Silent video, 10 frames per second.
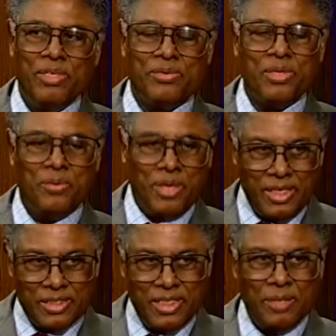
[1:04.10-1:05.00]
which
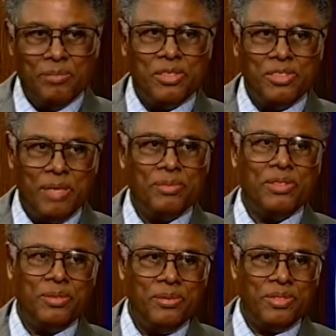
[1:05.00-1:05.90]
requires them to
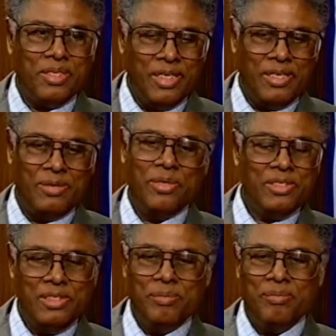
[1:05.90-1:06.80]
substitute their
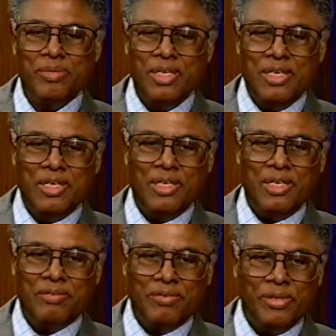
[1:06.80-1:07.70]
wisdom
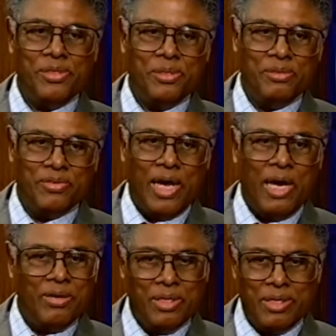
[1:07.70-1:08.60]
and virtue for
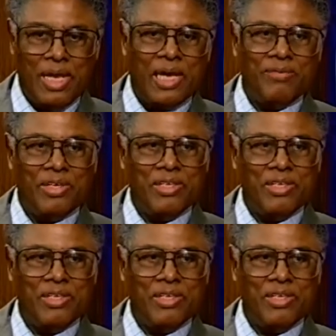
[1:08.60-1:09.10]
our lack of